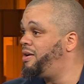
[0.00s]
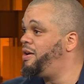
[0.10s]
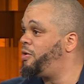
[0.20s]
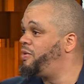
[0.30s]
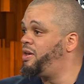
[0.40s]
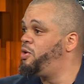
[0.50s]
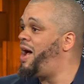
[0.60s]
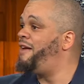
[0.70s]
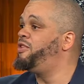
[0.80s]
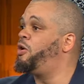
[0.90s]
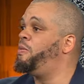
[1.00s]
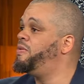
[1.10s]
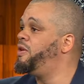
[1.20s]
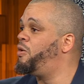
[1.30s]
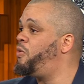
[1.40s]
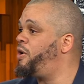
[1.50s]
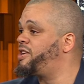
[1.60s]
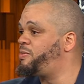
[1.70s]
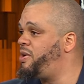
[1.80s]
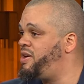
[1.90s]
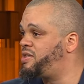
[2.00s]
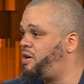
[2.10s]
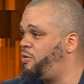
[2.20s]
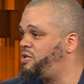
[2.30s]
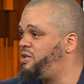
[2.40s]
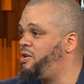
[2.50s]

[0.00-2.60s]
You know, you have no more experienced coach,